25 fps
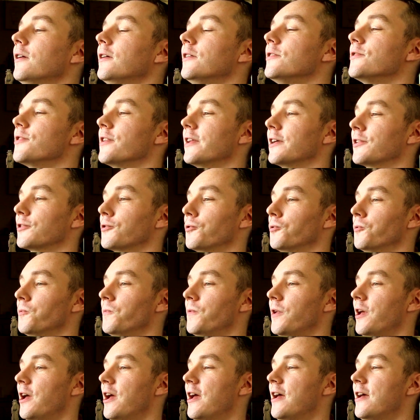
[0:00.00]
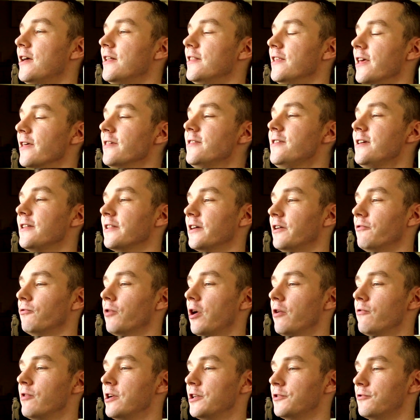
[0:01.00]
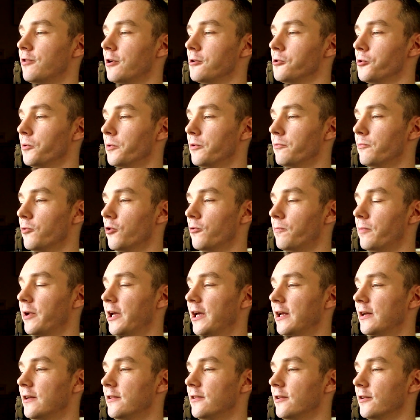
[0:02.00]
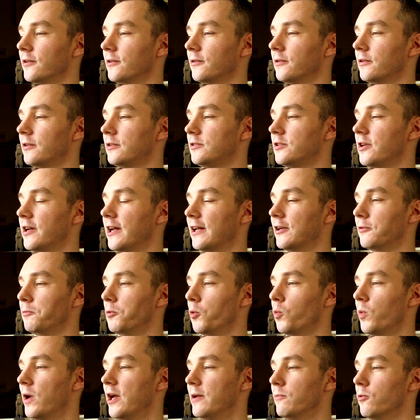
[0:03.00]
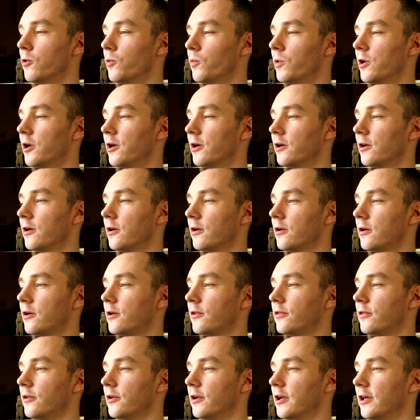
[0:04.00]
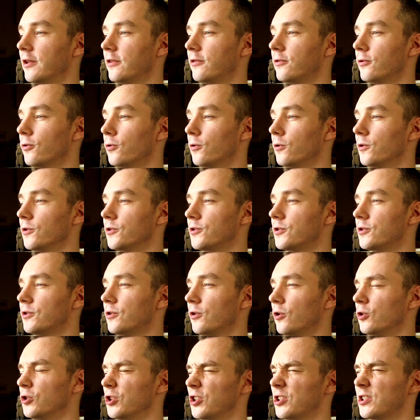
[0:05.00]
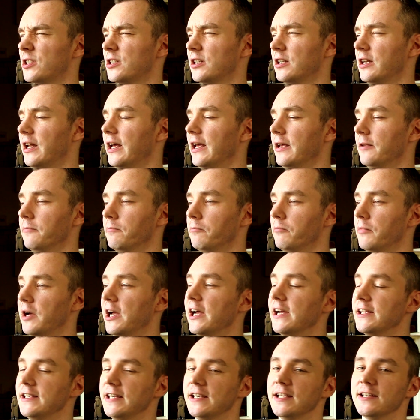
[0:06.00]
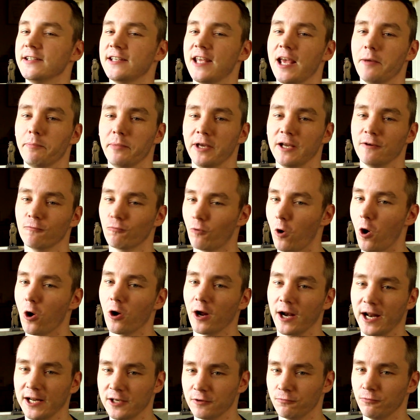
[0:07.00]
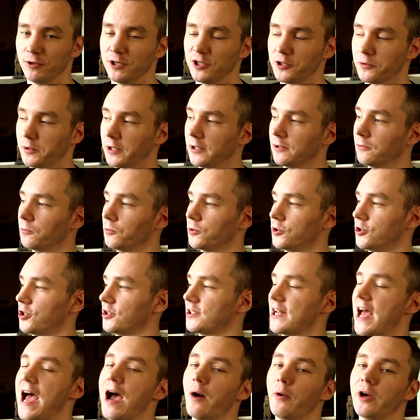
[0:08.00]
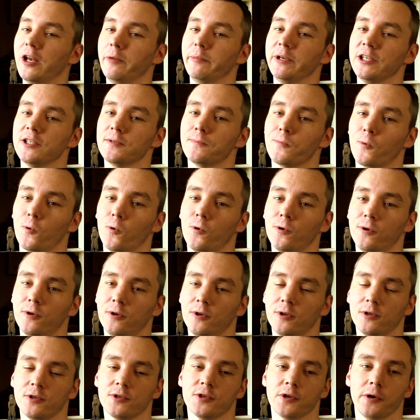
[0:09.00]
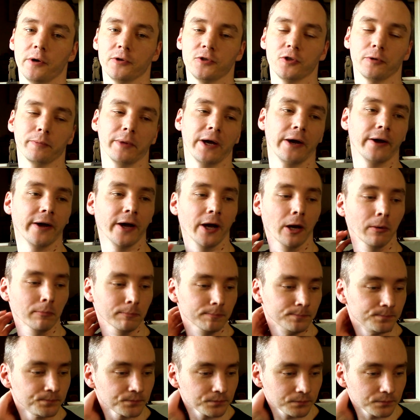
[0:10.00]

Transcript: So that's cool. The other thing that I really struggled with Morphblade that turned out to be way more work than I thought, or just like my ideas kept being wrong, I had to redo it, was just how enemies spawn. So I was talking about